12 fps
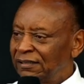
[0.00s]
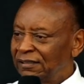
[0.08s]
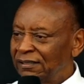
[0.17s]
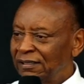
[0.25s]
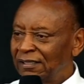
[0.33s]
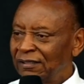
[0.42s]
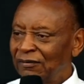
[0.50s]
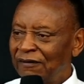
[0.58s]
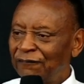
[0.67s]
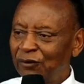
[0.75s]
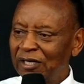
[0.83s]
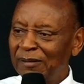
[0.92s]
uh,
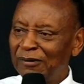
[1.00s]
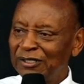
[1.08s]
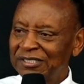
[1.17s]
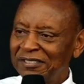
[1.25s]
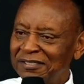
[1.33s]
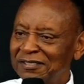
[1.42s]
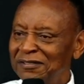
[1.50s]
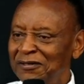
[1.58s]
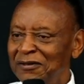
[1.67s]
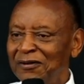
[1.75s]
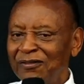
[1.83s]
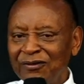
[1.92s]
Wafula Moses.
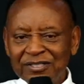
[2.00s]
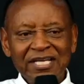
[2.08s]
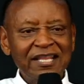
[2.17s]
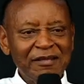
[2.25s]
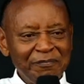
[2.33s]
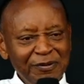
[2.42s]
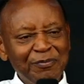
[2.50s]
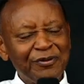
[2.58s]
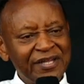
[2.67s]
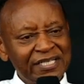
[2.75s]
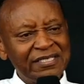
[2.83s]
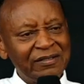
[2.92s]
Those are the people
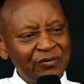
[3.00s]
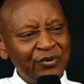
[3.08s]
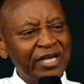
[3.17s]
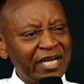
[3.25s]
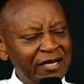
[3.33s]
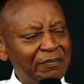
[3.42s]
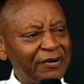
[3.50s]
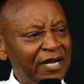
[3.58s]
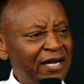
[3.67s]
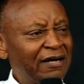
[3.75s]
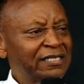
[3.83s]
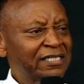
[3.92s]
that we can pride
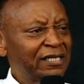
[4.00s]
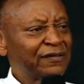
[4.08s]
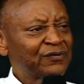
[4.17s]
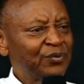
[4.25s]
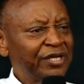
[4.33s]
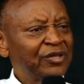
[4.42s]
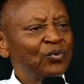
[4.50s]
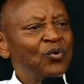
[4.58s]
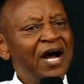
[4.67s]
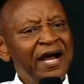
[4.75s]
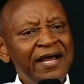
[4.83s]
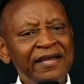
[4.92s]
ourselves with.
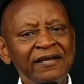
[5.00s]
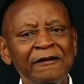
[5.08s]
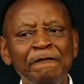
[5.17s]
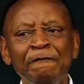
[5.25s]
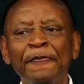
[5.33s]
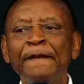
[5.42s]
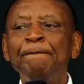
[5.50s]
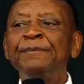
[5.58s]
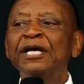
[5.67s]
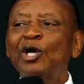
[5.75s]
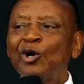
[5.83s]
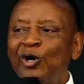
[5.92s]
Why?
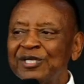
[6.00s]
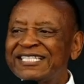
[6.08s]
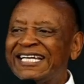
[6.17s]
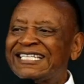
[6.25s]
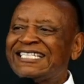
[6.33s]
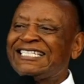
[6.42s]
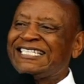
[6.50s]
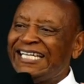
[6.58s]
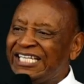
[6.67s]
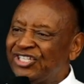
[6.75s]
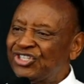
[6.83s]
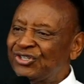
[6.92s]
Because the
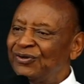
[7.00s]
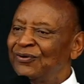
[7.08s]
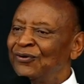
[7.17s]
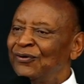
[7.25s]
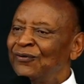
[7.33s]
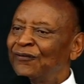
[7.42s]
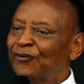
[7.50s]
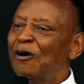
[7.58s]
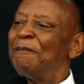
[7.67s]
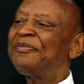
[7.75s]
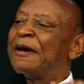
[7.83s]
stench from the